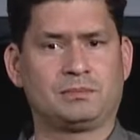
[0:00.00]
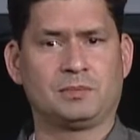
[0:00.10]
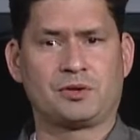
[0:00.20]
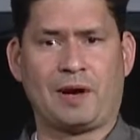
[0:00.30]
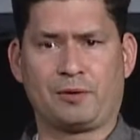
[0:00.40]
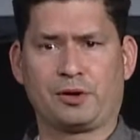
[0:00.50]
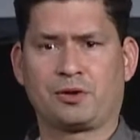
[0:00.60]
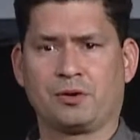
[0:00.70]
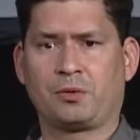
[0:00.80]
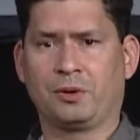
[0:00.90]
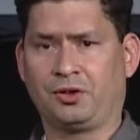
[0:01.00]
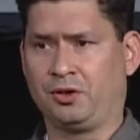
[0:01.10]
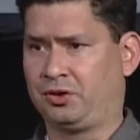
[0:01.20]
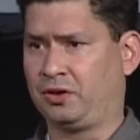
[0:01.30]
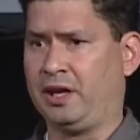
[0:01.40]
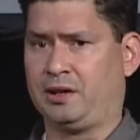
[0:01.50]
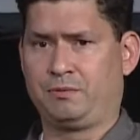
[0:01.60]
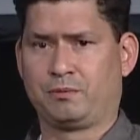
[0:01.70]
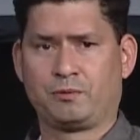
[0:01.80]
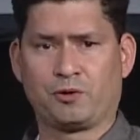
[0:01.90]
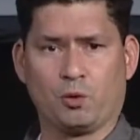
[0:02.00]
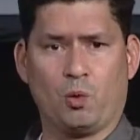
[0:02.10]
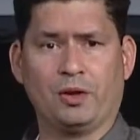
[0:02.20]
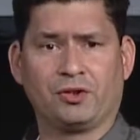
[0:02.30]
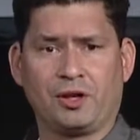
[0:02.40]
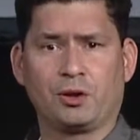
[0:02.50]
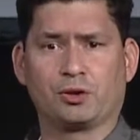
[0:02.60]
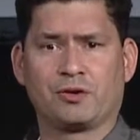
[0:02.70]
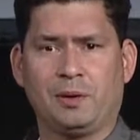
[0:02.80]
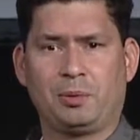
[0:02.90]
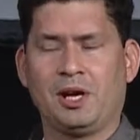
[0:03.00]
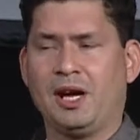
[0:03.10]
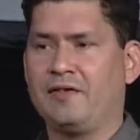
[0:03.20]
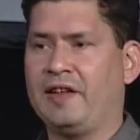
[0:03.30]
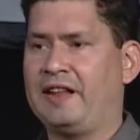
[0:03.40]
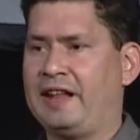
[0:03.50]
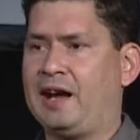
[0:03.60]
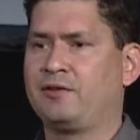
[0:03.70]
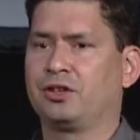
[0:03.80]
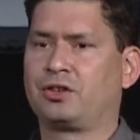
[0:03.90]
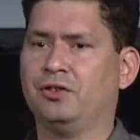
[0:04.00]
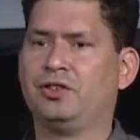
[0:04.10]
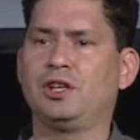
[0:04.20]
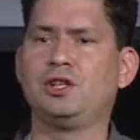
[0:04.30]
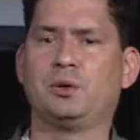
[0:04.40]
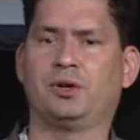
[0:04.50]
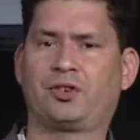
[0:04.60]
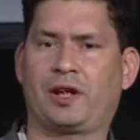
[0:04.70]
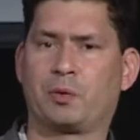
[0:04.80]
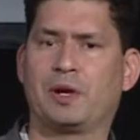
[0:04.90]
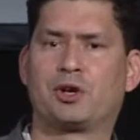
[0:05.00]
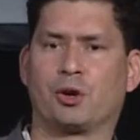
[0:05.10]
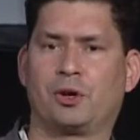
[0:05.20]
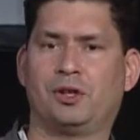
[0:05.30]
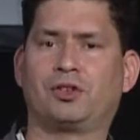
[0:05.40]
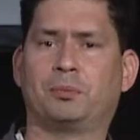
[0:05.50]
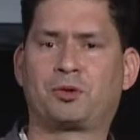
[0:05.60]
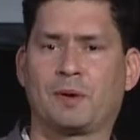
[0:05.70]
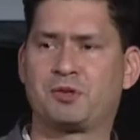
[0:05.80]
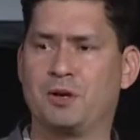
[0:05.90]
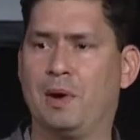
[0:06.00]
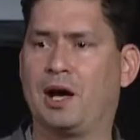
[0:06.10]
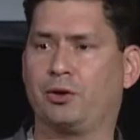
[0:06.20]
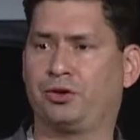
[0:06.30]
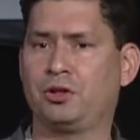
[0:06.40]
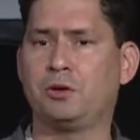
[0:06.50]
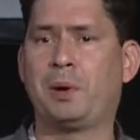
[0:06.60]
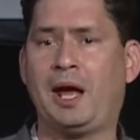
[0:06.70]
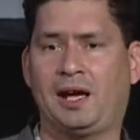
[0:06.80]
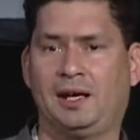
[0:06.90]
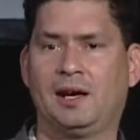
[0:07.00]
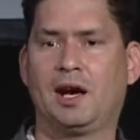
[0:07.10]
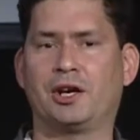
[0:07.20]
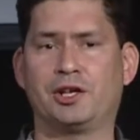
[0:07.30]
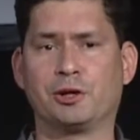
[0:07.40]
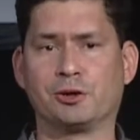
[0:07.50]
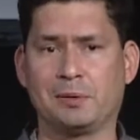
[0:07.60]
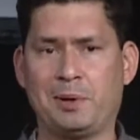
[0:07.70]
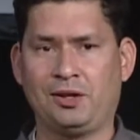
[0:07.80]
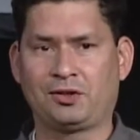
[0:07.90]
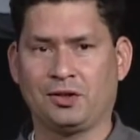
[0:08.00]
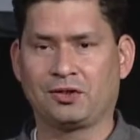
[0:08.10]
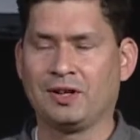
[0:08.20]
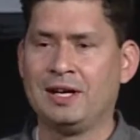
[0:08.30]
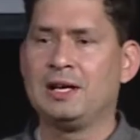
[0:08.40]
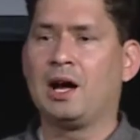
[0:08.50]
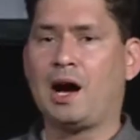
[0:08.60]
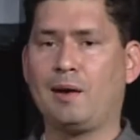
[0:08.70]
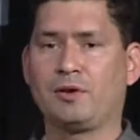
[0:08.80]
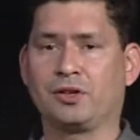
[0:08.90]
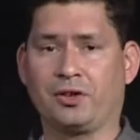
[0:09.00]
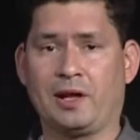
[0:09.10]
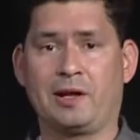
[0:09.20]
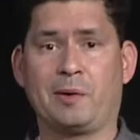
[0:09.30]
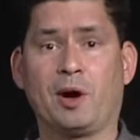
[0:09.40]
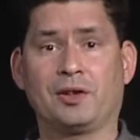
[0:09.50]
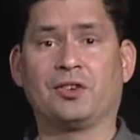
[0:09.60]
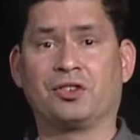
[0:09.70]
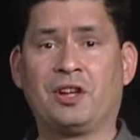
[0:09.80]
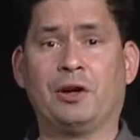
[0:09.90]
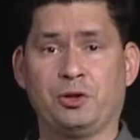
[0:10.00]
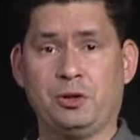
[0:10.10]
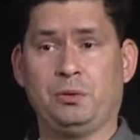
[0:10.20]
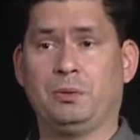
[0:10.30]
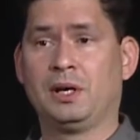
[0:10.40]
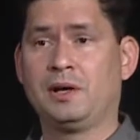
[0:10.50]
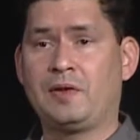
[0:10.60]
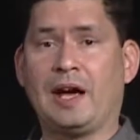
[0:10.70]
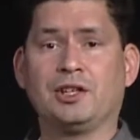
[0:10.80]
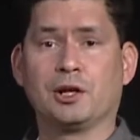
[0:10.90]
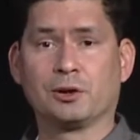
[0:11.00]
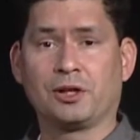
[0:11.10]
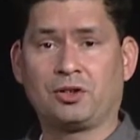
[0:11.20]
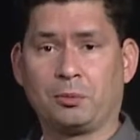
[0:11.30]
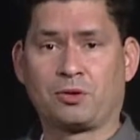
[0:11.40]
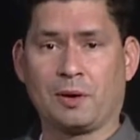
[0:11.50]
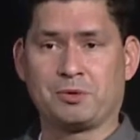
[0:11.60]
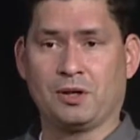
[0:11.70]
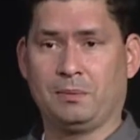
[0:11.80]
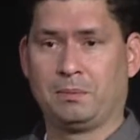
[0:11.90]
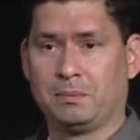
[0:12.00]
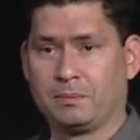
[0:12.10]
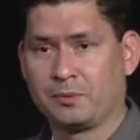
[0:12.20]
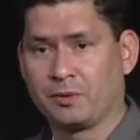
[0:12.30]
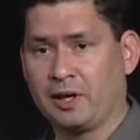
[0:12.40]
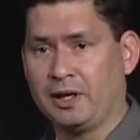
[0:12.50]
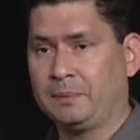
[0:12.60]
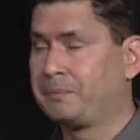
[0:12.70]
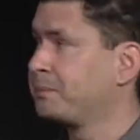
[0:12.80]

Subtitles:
travel insurance, which is like for one single trip, and then they have this continuous, like, recurring subscription model, so you pay on a yearly basis. Obviously, they want to sell you that yearly subscription, right?